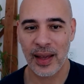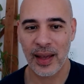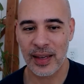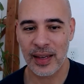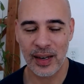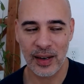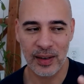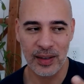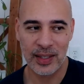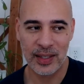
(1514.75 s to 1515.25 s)

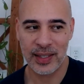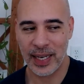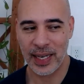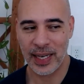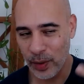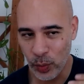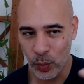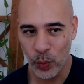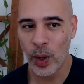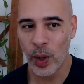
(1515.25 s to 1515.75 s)
Just taking
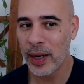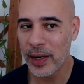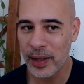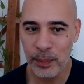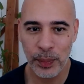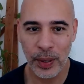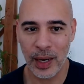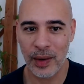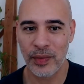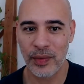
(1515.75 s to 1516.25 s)
one
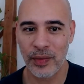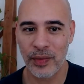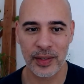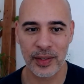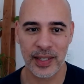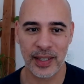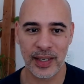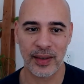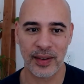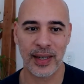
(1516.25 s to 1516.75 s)
puff of a
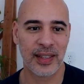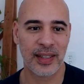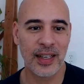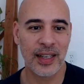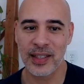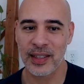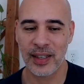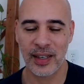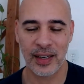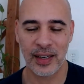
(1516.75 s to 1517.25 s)
cigarette
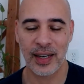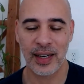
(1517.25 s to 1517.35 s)
doesn't hurt.